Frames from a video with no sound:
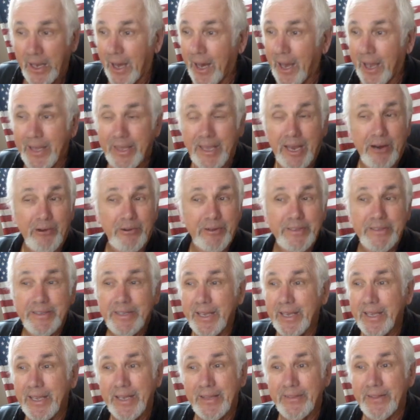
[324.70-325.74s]
I
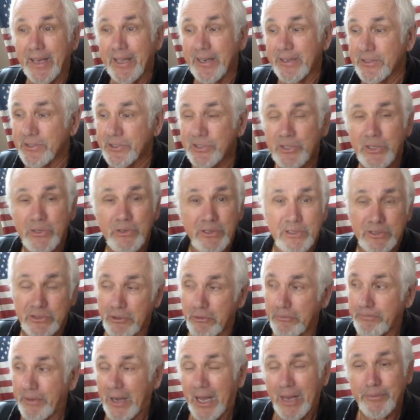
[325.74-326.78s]
guarantee you that as soon as
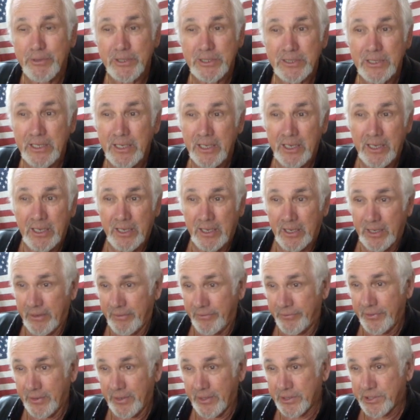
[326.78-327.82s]
Obama's
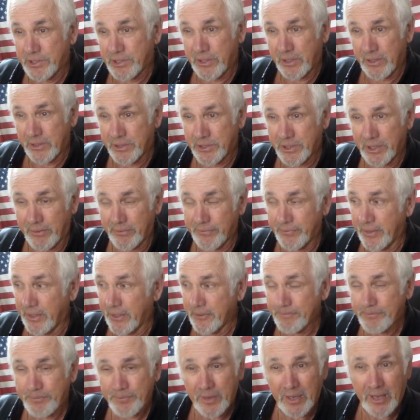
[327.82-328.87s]
finished
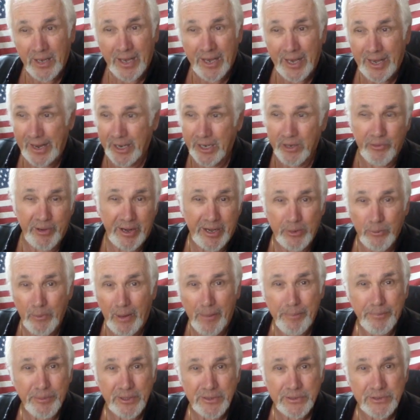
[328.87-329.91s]
shoving high-grade
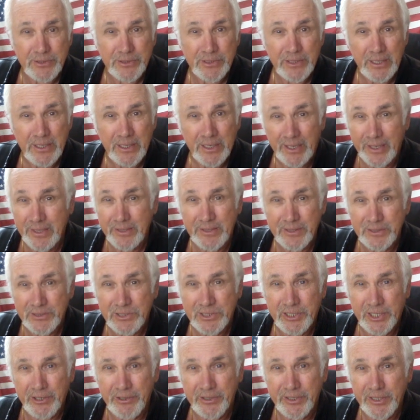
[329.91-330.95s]
weapons into
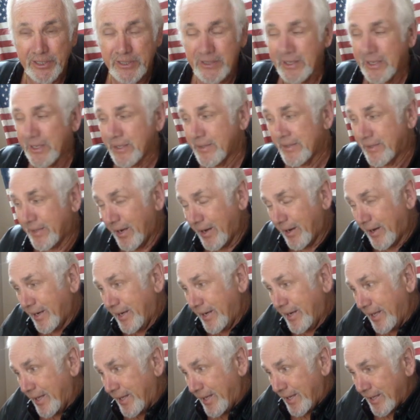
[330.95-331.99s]
Syria, they're
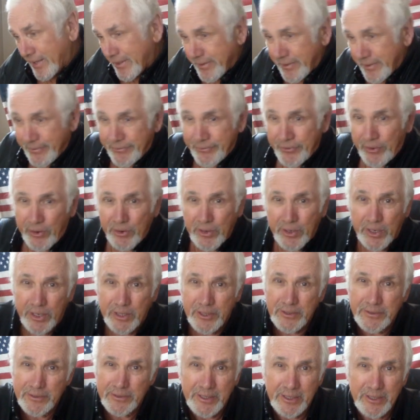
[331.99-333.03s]
going to get
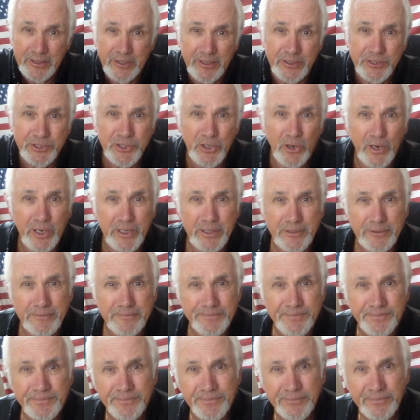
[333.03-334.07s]
diverted into Jordan.
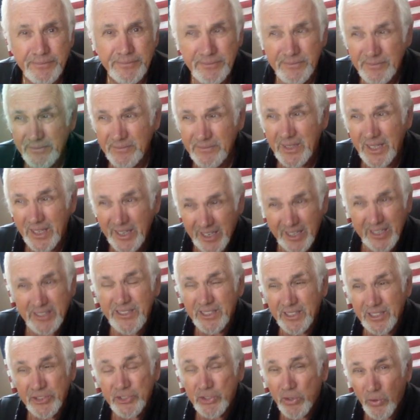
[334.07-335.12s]
Because
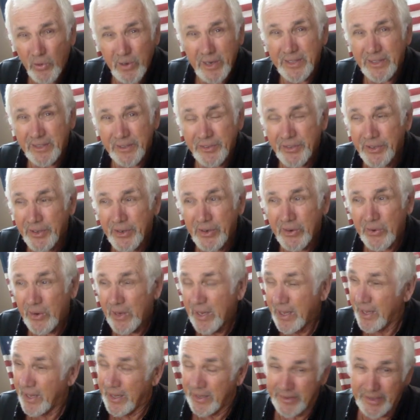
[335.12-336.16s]
in Jordan,
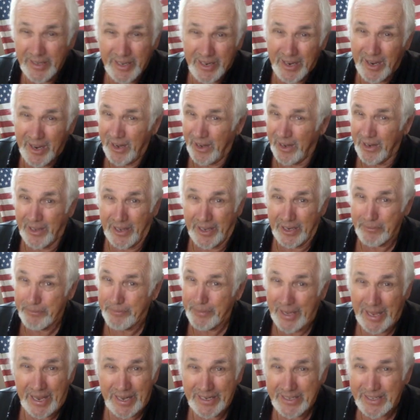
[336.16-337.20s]
too, they got a lot of
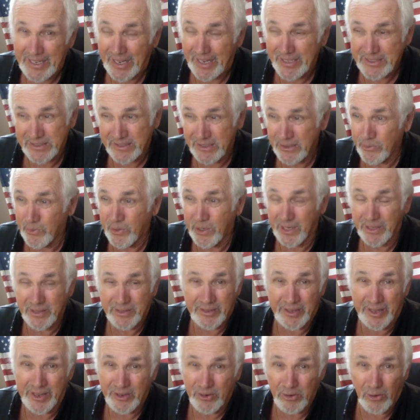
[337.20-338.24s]
bad guys that want to
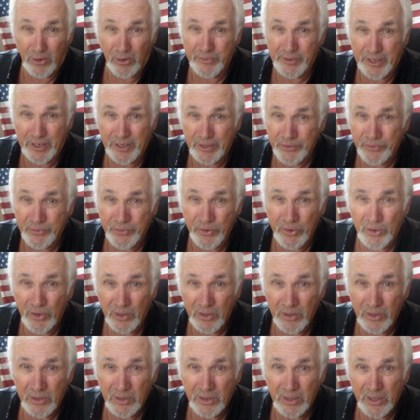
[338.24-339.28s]
take over
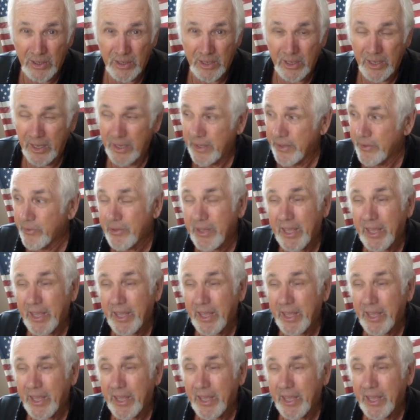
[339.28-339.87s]
control. You